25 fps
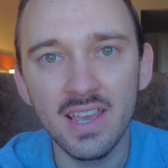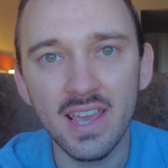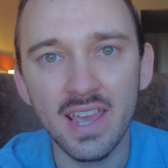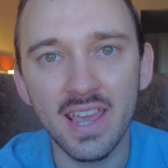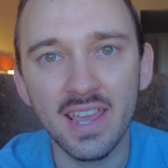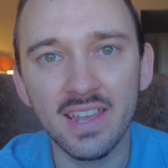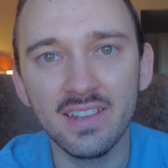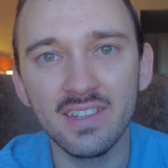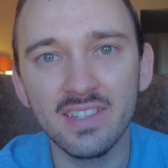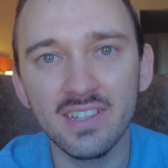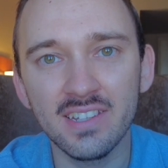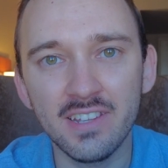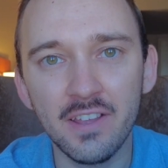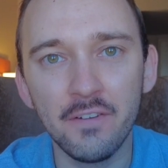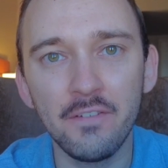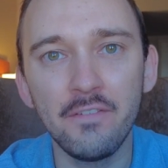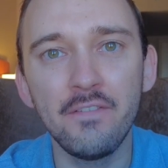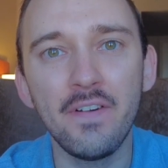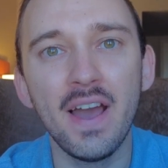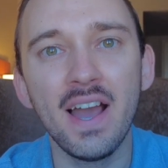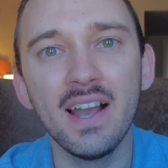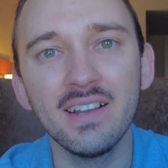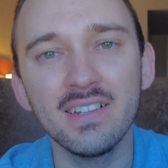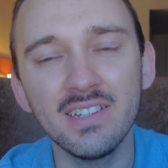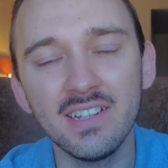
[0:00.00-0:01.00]
And the
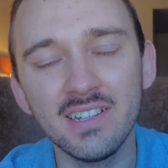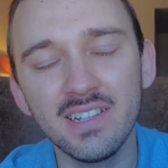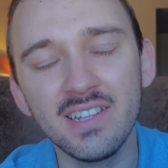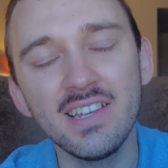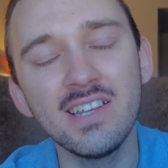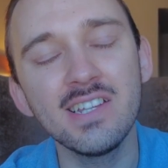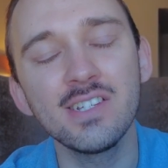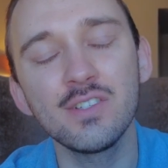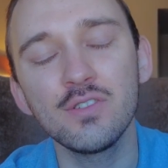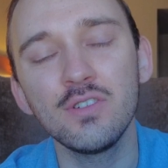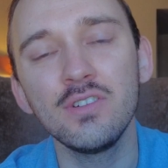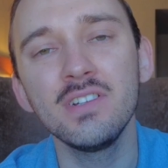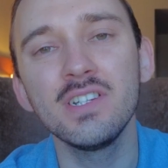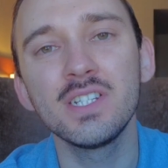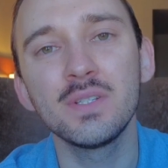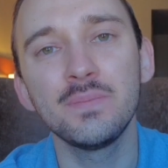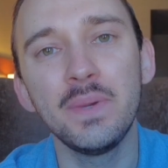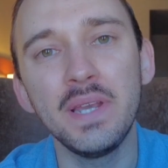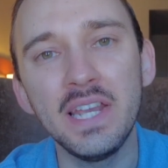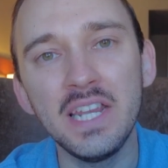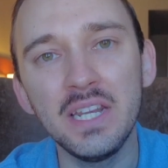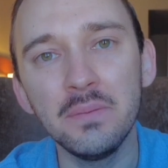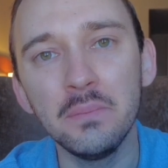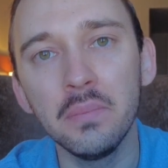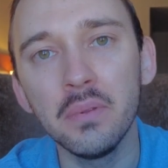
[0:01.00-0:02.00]
fact that Israel is
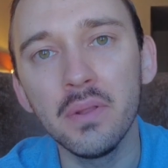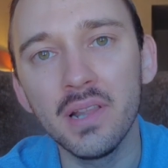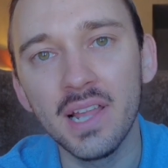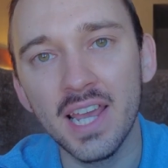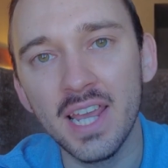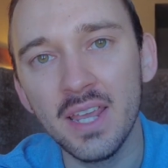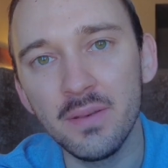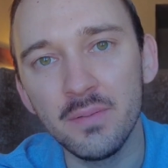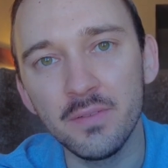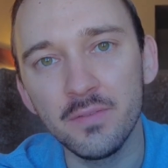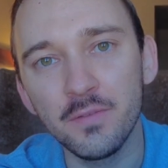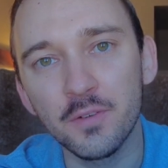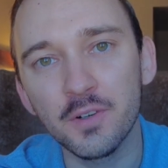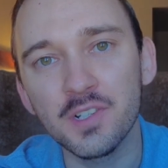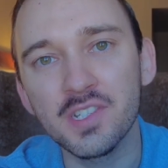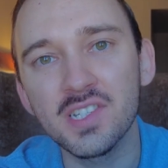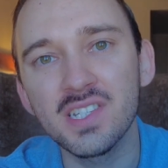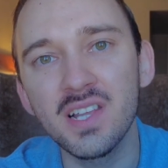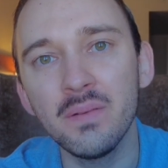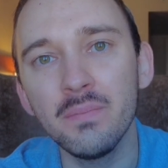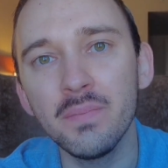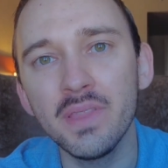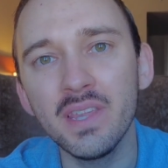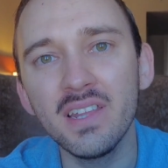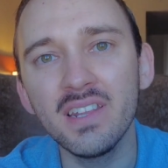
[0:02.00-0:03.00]
being blamed for
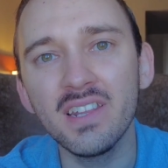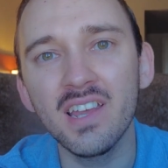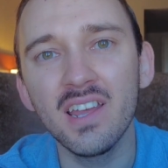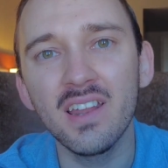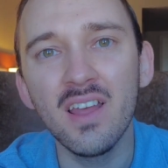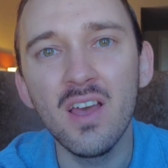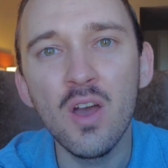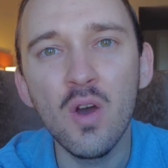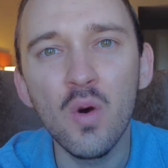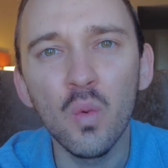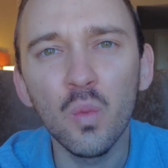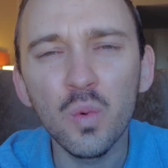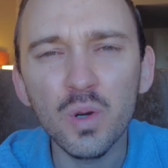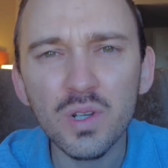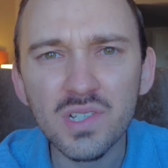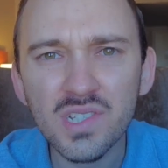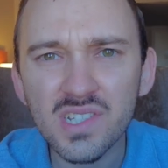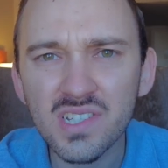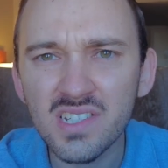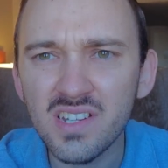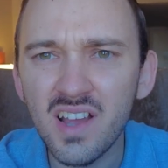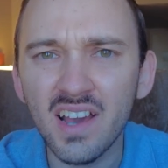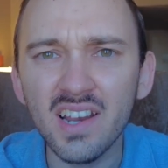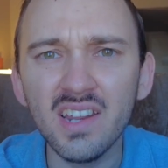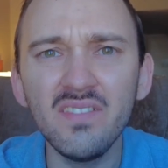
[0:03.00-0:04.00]
something that
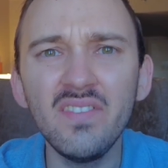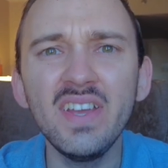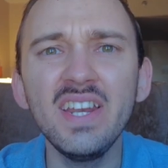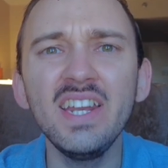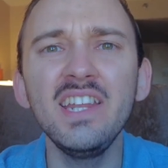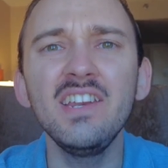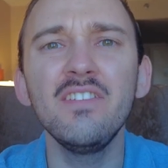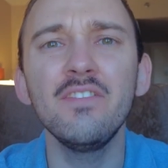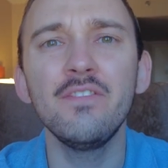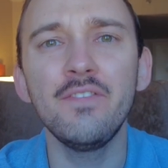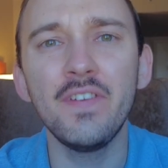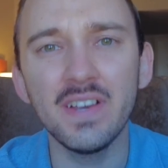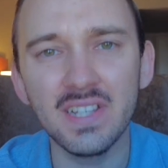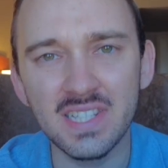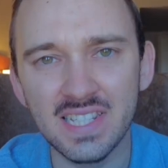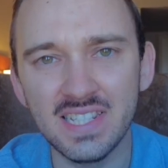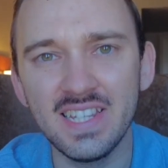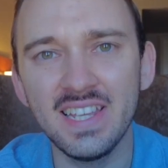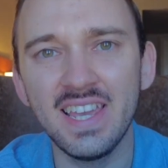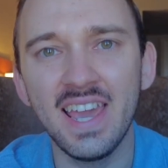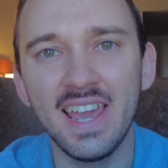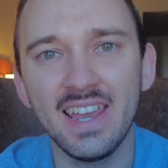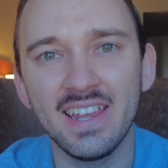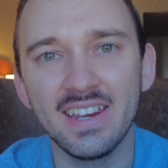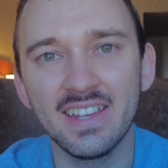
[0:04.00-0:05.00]
was not even
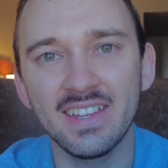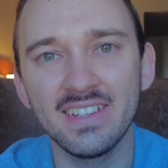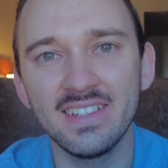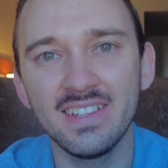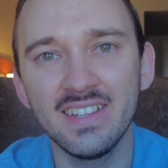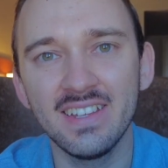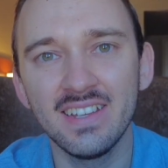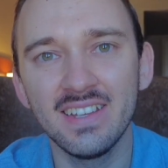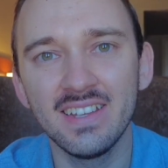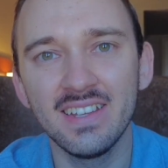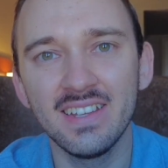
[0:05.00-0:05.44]
investigated,